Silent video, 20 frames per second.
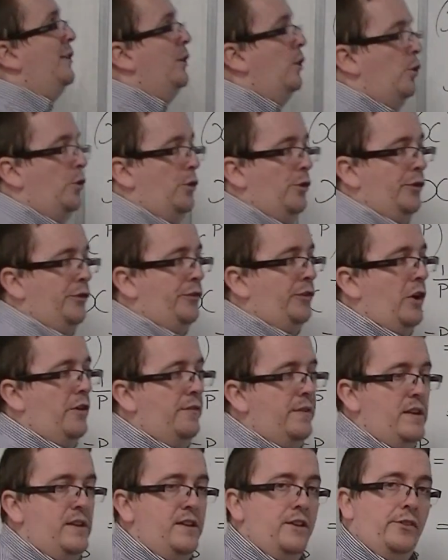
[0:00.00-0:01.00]
laws
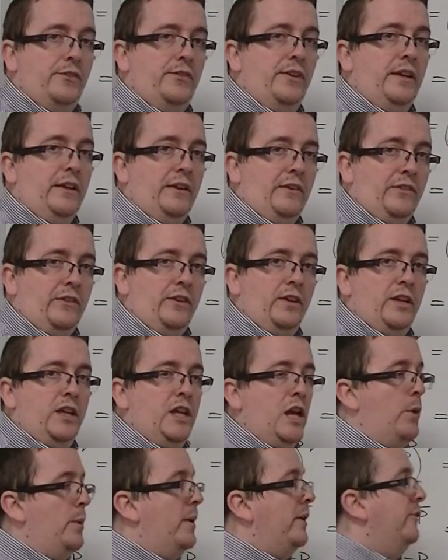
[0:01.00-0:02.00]
of indices
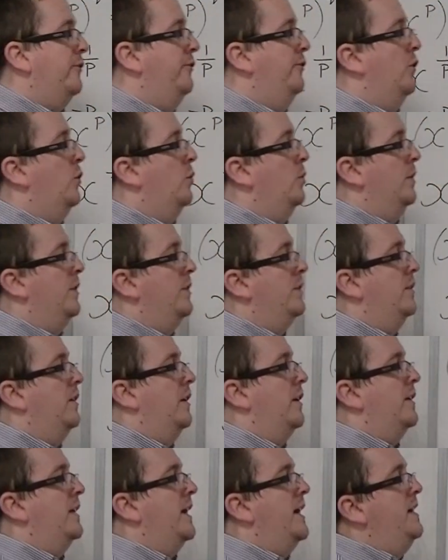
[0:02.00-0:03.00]
going forward,
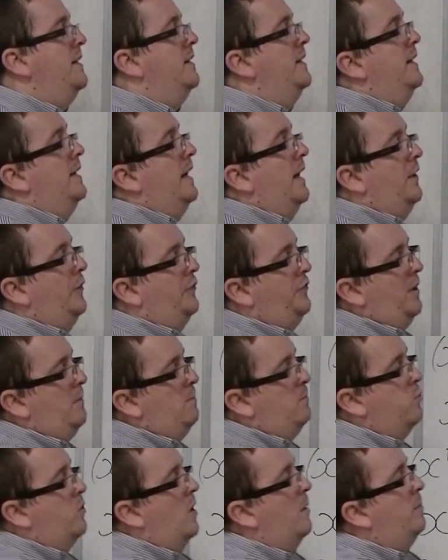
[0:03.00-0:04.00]
okay? And
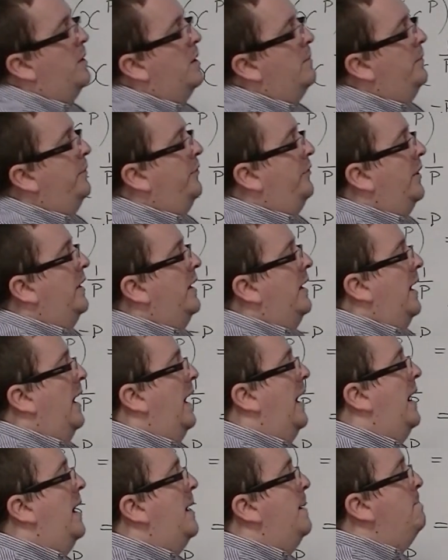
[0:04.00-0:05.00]
some problems
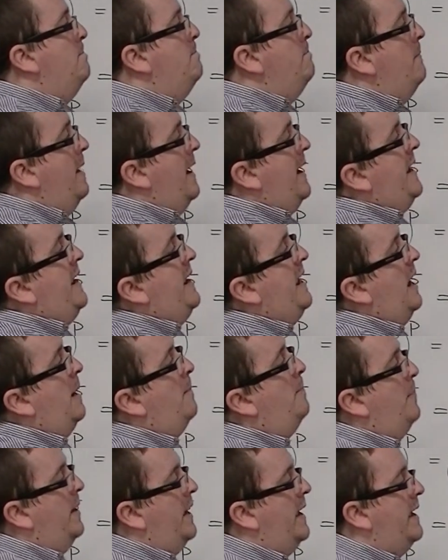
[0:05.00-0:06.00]
uh, may
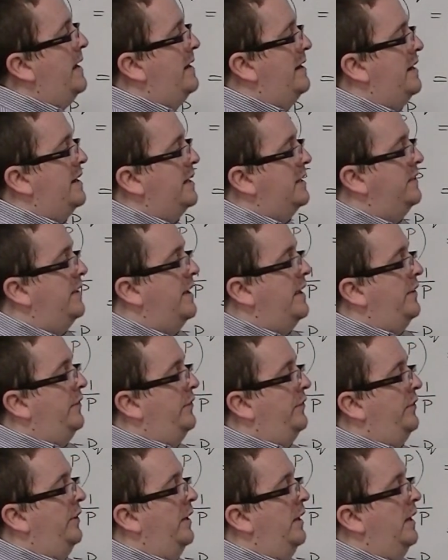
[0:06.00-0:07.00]
appear like
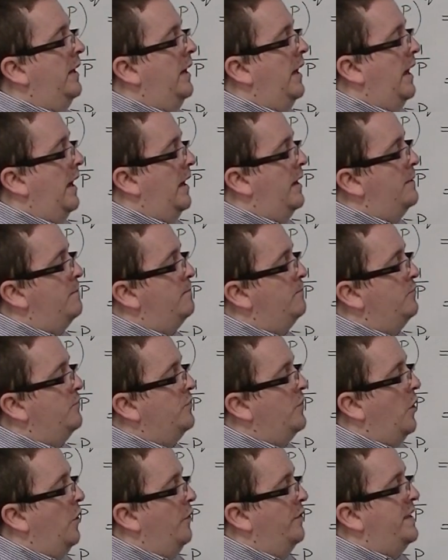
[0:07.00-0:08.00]
this
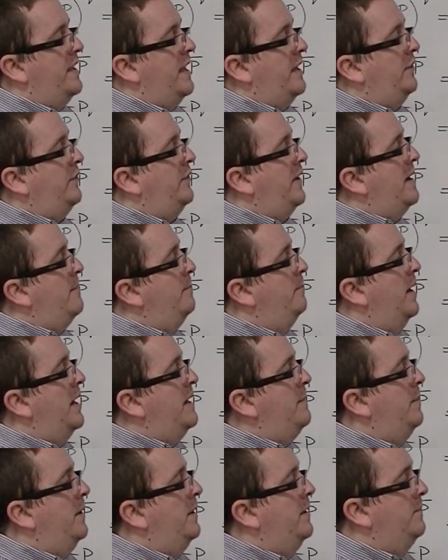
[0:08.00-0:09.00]
um, on the exam
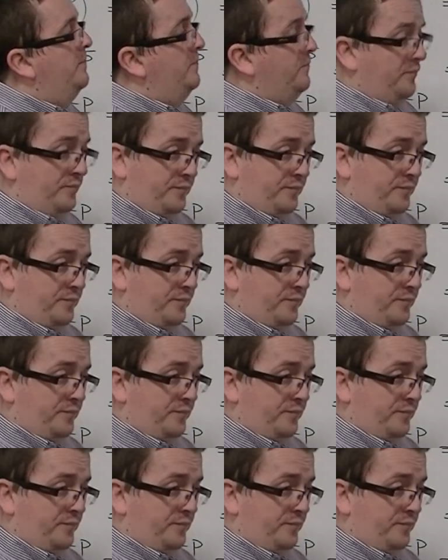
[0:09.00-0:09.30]
paper.